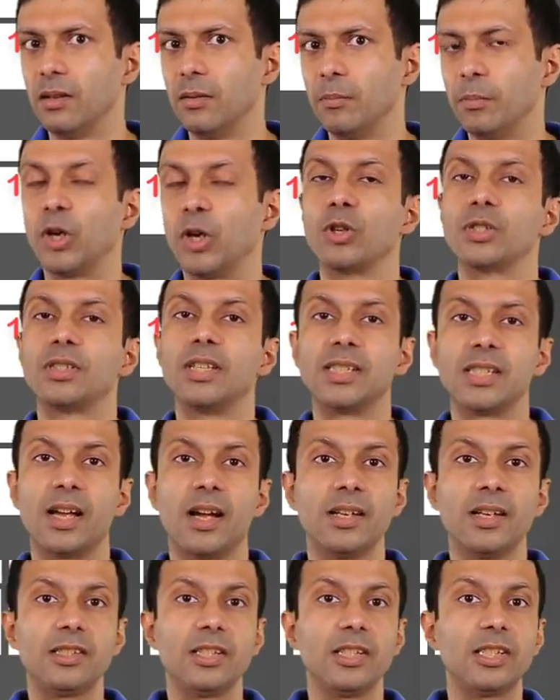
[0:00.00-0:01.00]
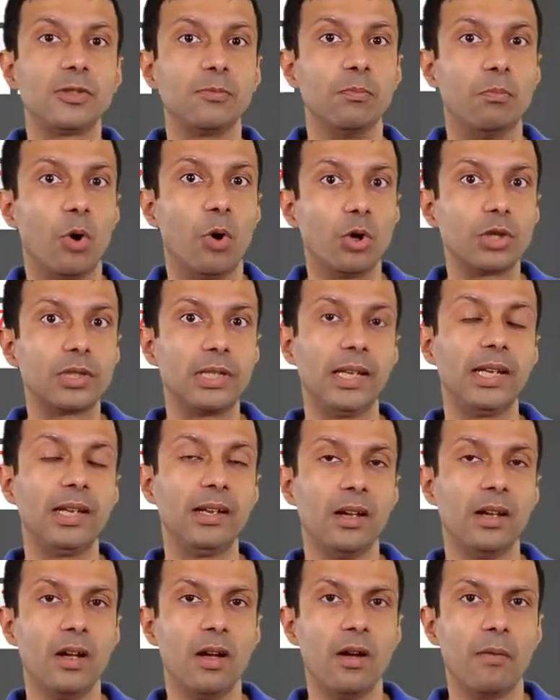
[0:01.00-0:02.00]
Because the scientist Moseley
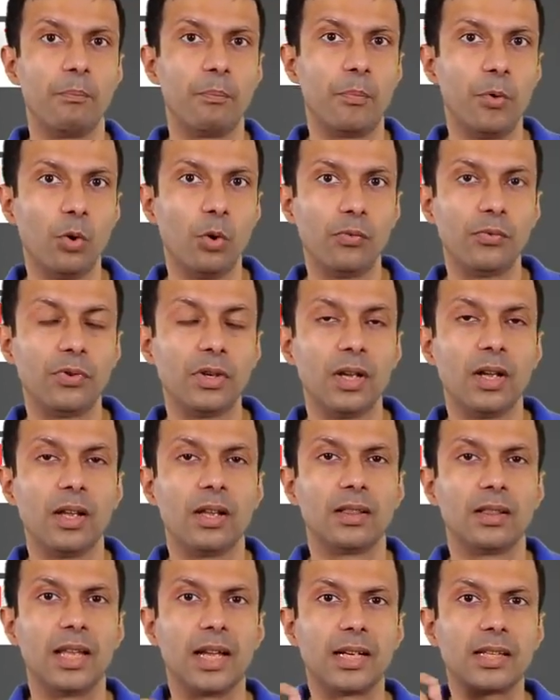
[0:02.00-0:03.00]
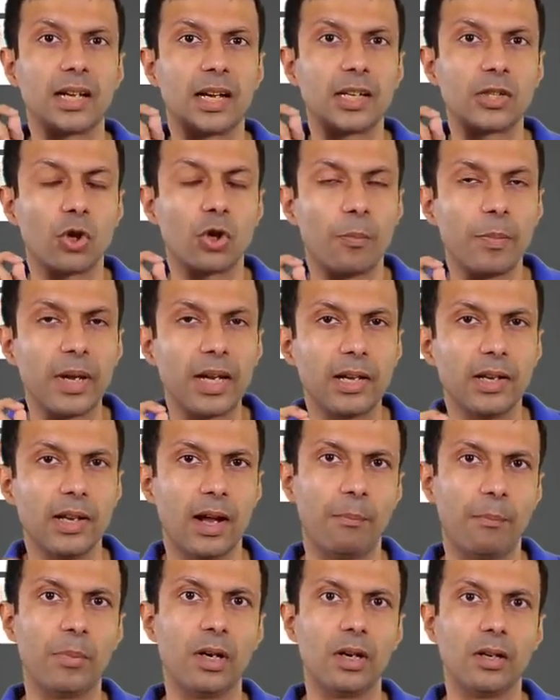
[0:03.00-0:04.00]
proved that atomic
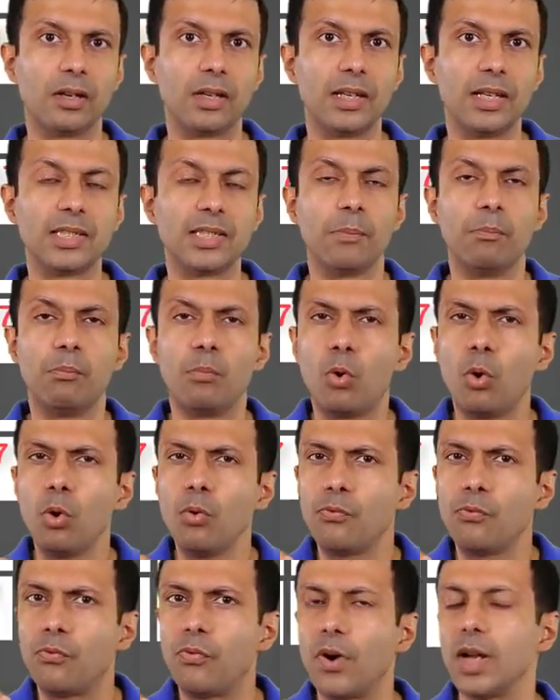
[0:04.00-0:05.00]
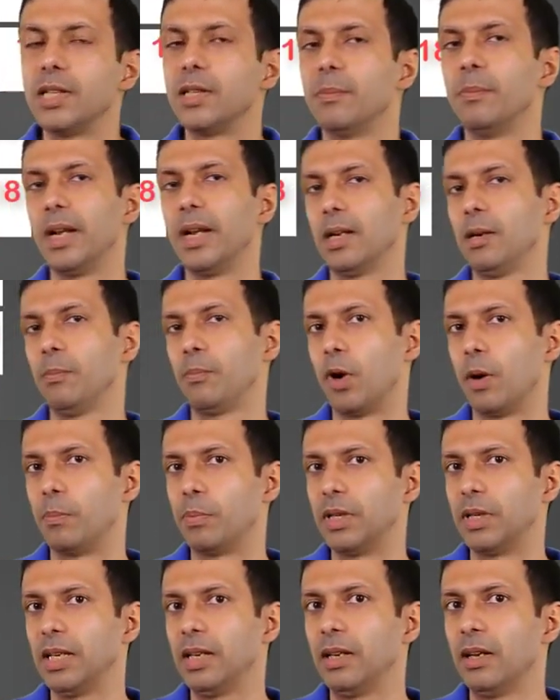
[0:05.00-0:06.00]
number is a more fundamental
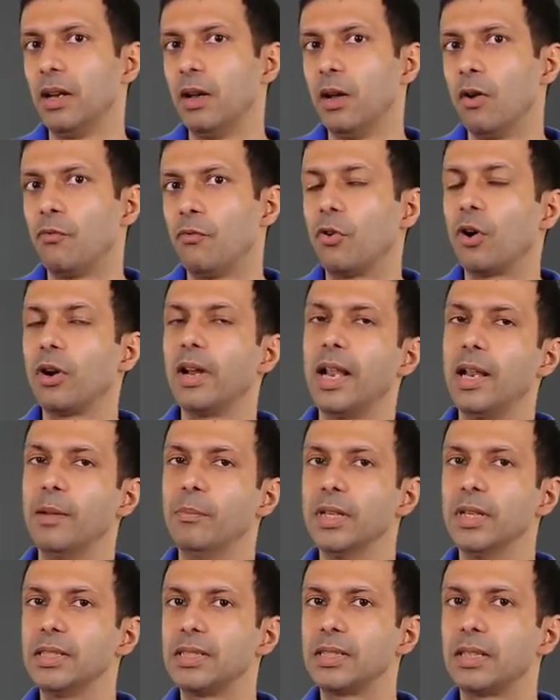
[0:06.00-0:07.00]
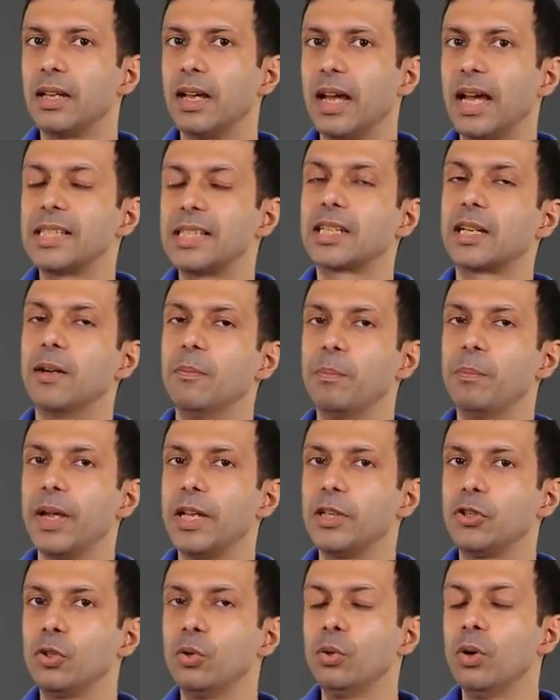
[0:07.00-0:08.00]
property for elements as
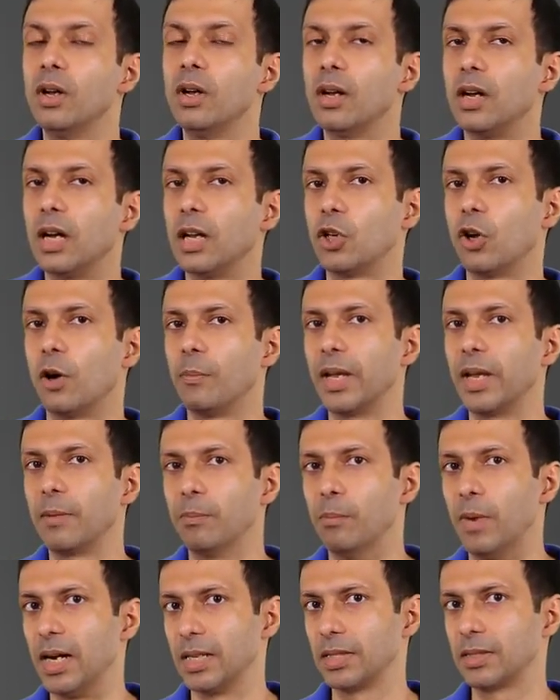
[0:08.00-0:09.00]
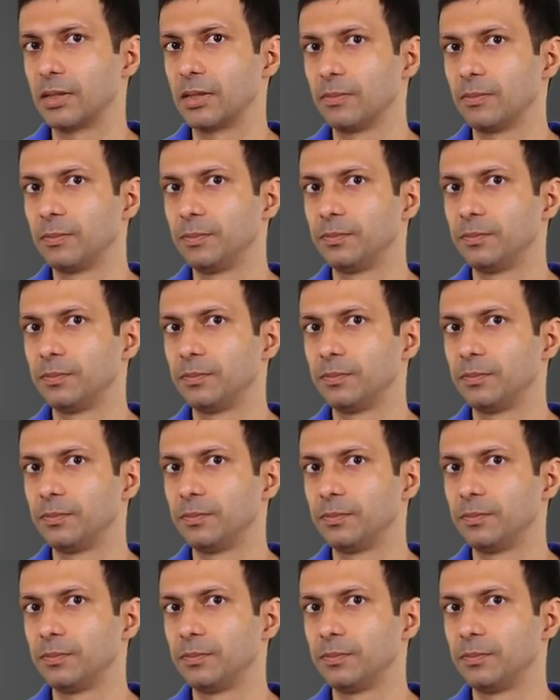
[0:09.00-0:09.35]
compared to atomic mass.